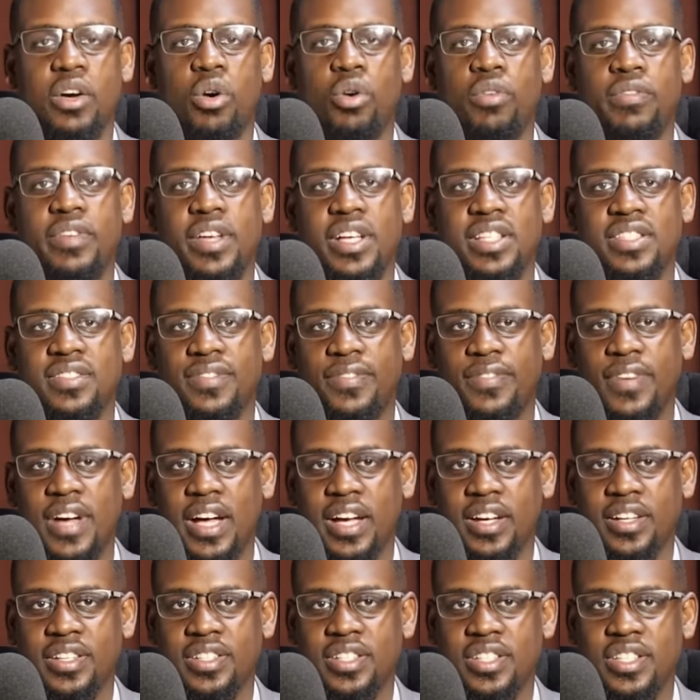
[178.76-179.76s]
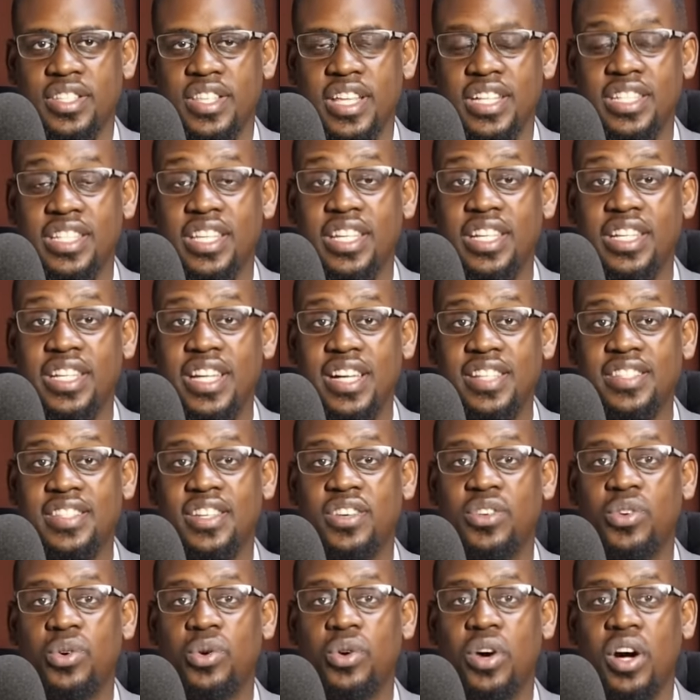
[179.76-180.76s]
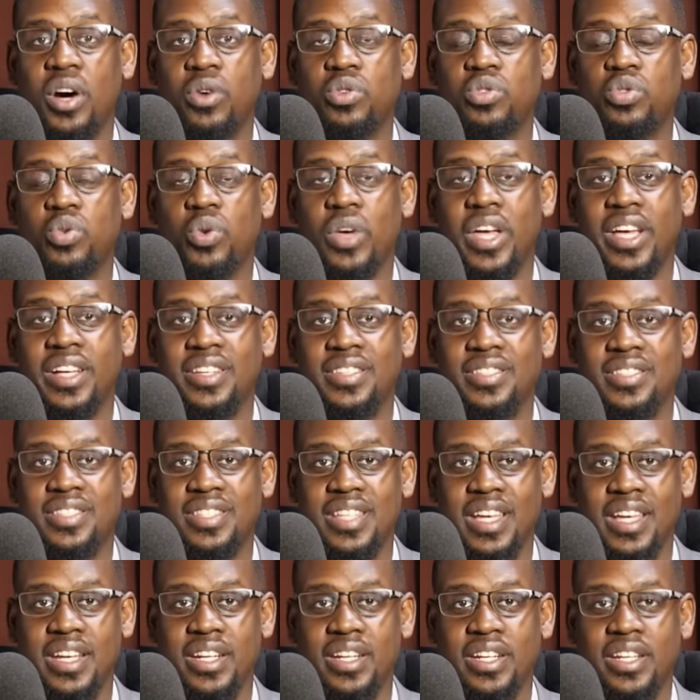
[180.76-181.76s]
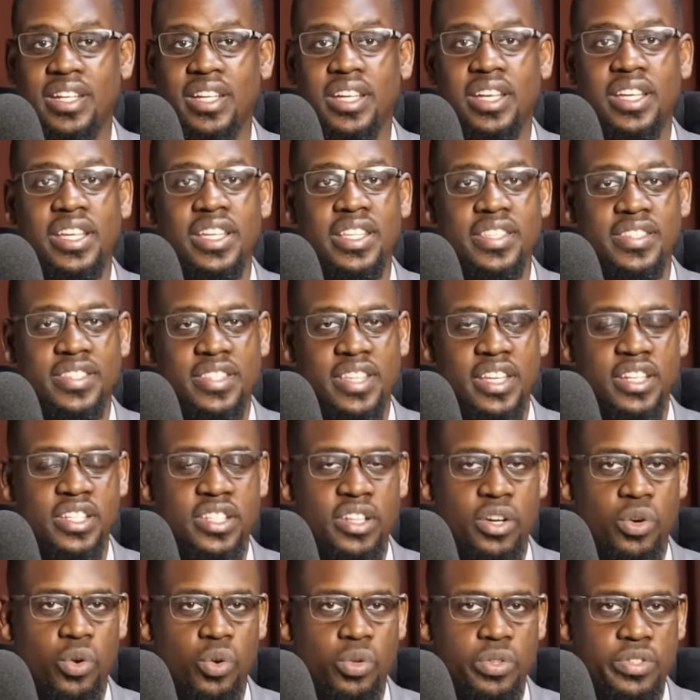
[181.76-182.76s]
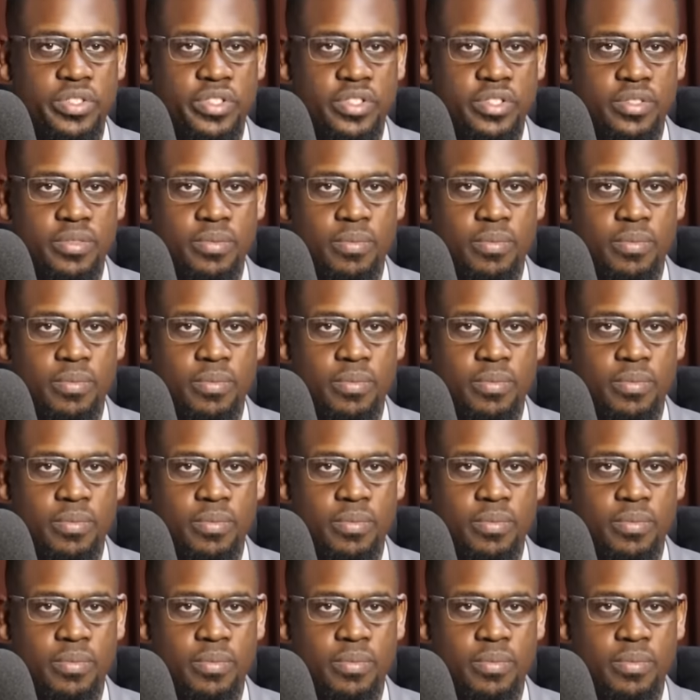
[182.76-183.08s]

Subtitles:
the obvious fact that he doesn't know how to extend his tentacles.